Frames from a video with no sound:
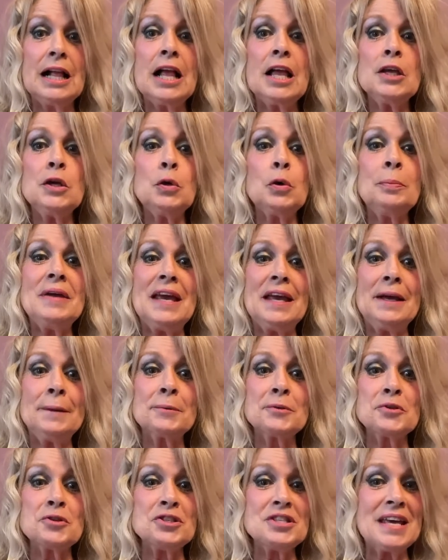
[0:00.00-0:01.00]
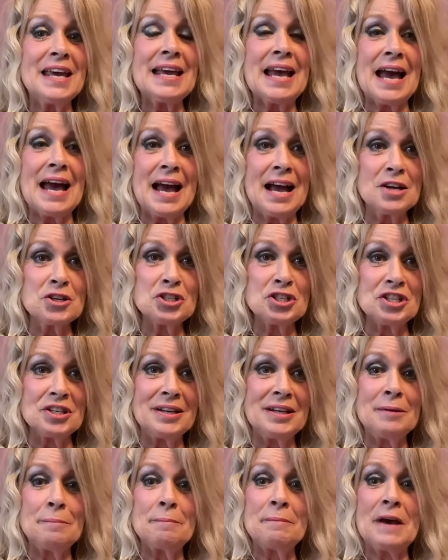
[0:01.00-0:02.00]
You will be able to take action
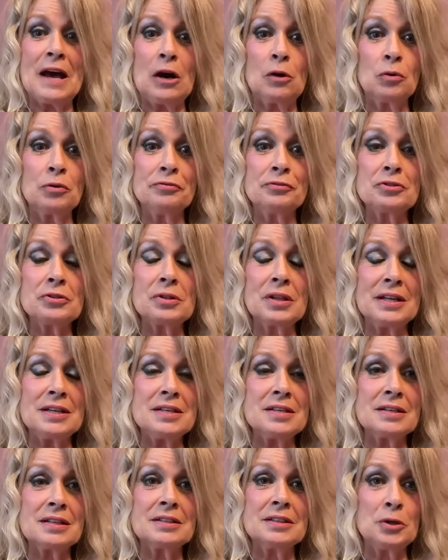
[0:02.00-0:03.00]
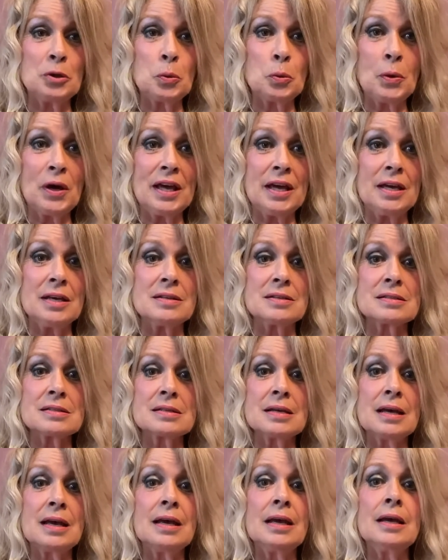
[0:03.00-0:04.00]
in powerful and clear ways
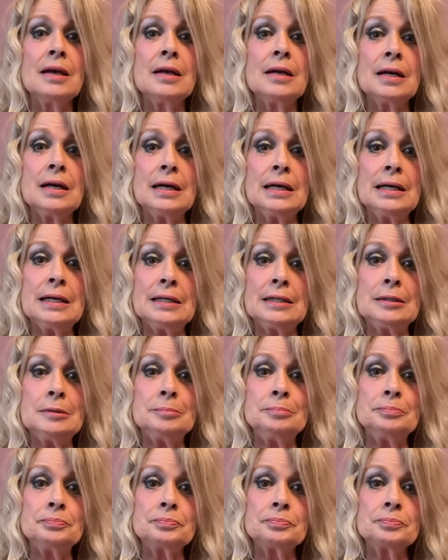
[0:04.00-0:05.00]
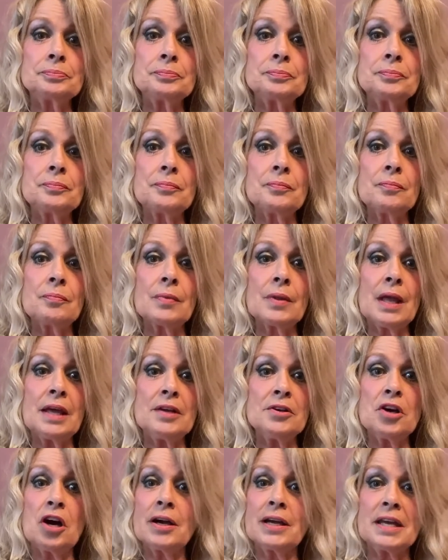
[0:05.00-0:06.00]
and
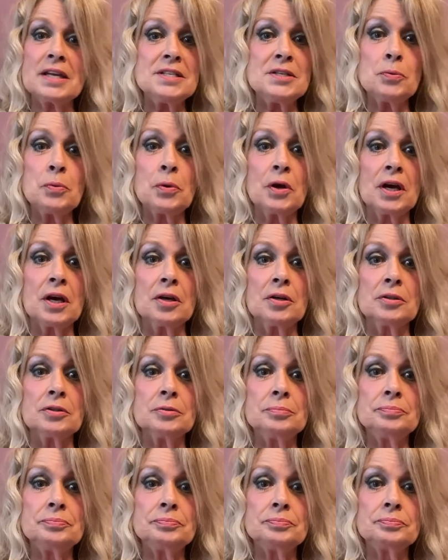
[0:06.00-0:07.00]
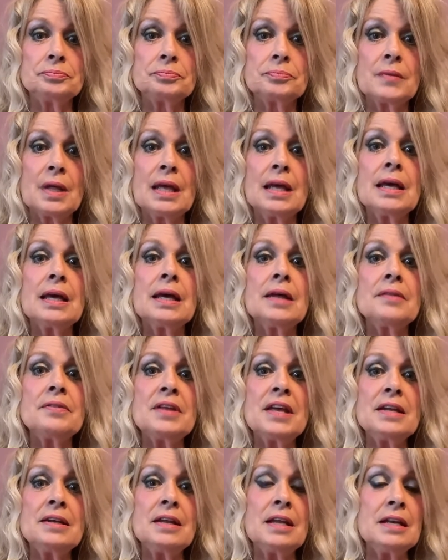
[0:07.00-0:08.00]
not get derailed.
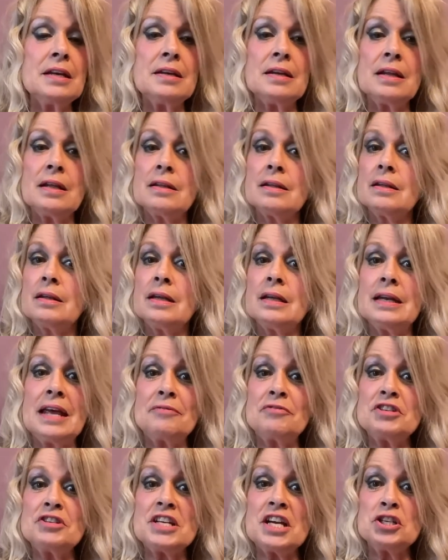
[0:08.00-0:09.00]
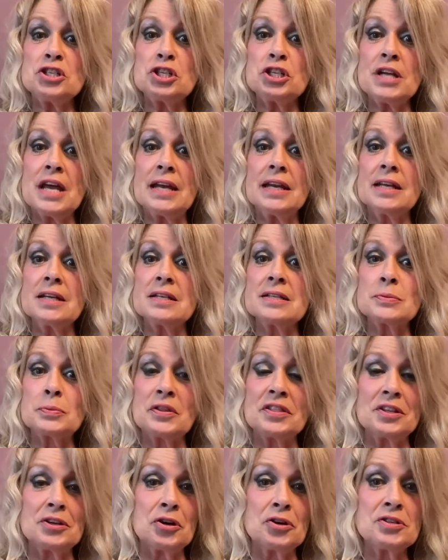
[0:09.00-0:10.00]
Then in everyday shenanigans
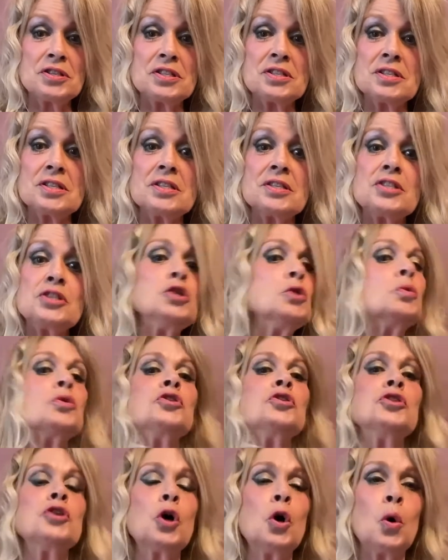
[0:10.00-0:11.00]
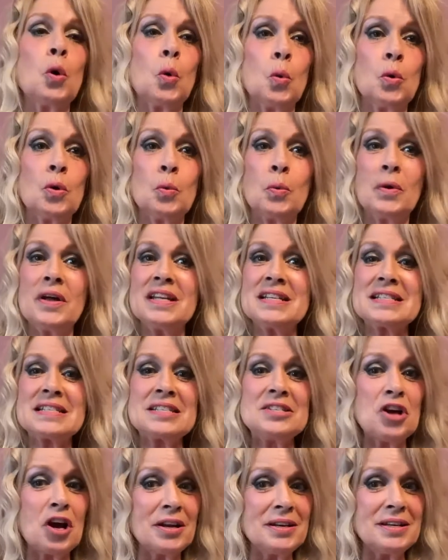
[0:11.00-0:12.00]
with the narcissist, you will know when it's
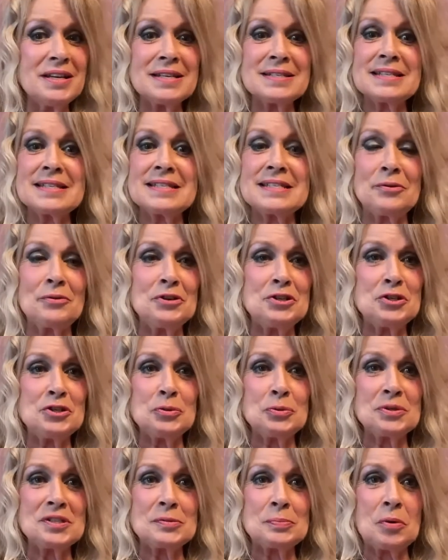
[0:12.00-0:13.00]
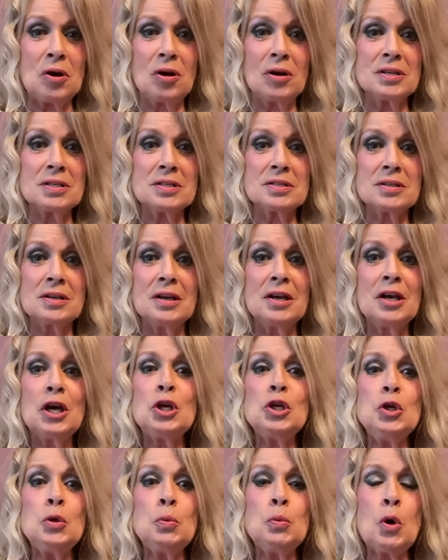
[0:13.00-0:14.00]
not necessary to respond.
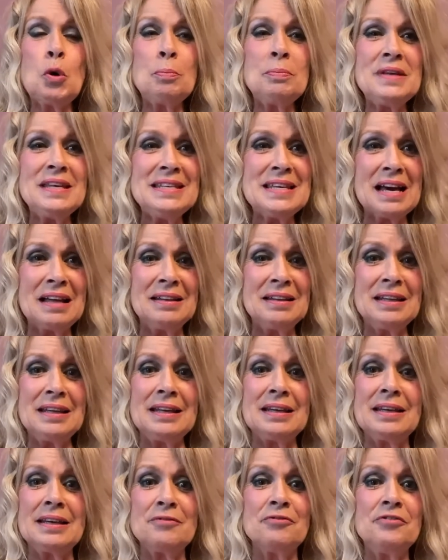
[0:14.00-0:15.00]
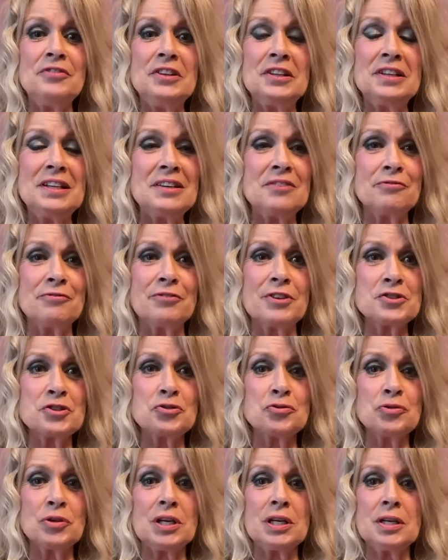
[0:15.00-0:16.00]
You won't be yelling and feeling
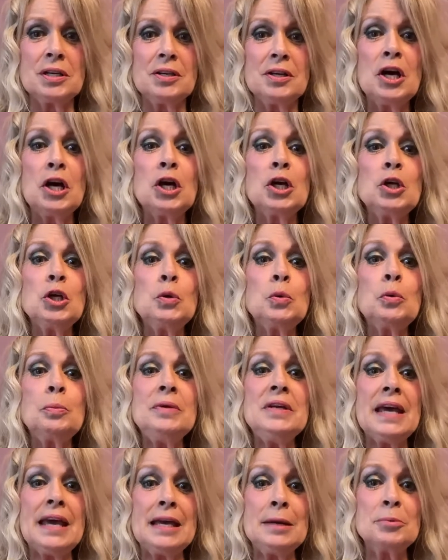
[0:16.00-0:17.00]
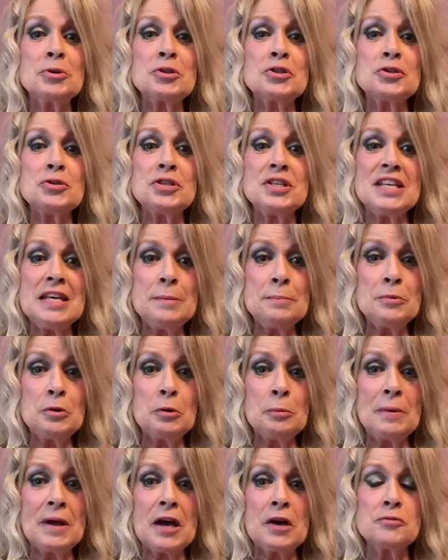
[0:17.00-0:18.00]
frustrated. You will be able to keep your
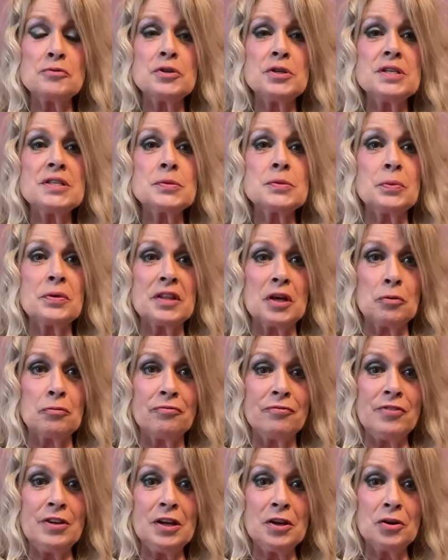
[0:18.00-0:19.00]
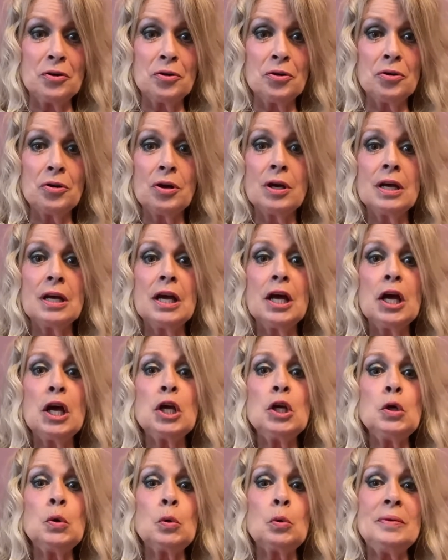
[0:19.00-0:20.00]
boundaries without fear.
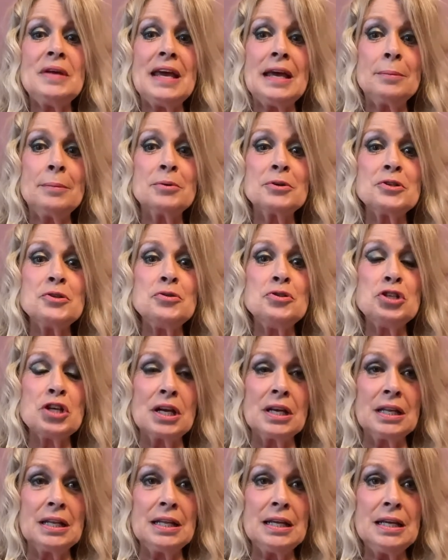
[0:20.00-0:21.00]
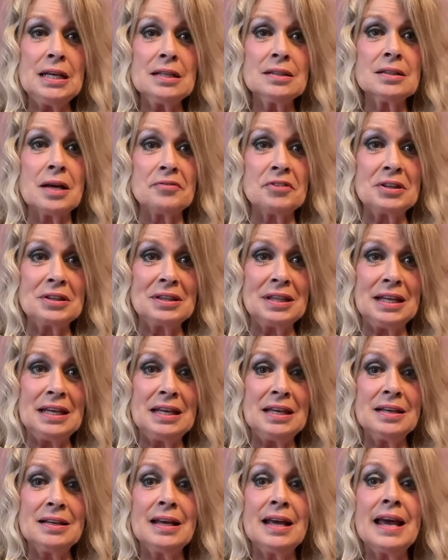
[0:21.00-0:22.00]
You will be able to gently,
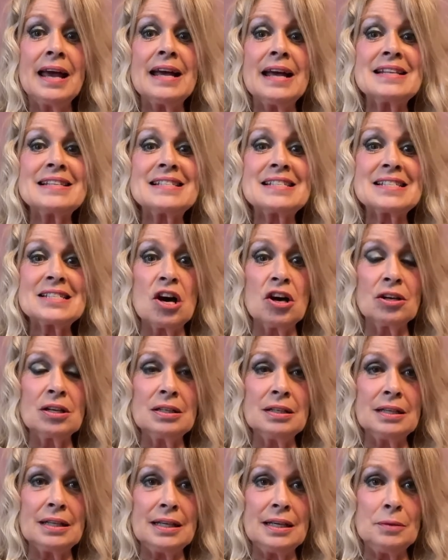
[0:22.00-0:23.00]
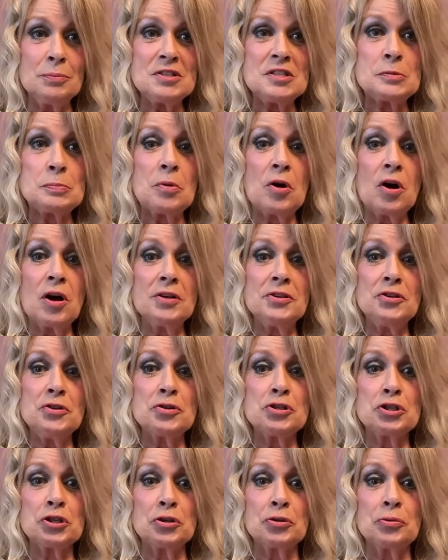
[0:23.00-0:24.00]
lovingly, and solidly respond to your
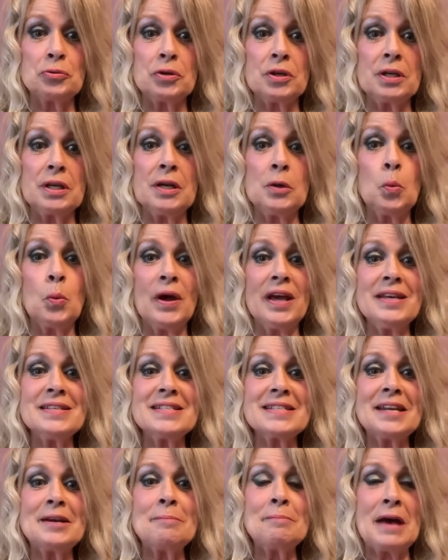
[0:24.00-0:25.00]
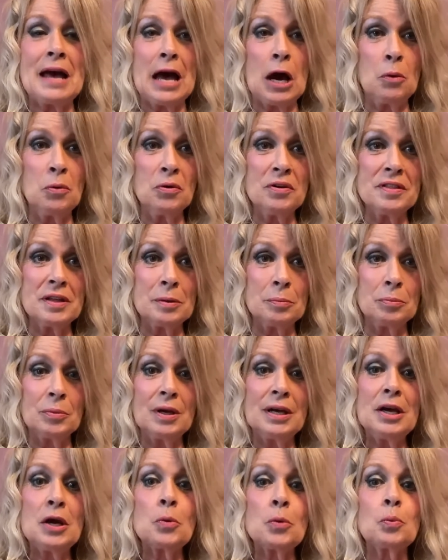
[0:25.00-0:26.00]
children in ways that empower them
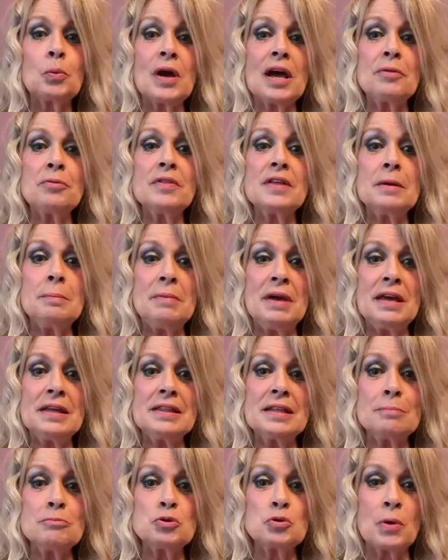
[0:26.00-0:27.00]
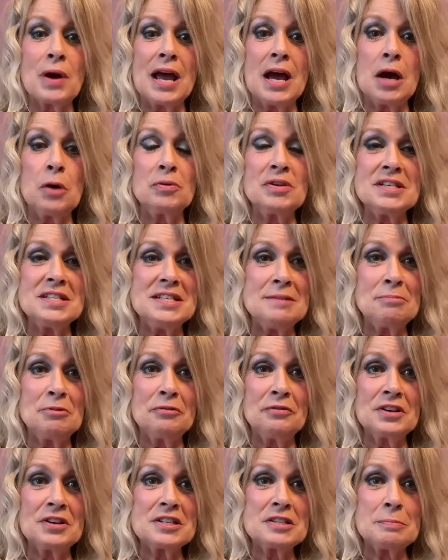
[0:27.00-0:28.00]
rather than make them drown in deeper
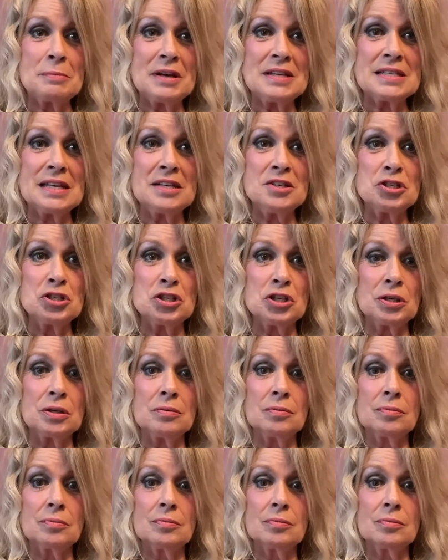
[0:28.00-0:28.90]
victimization.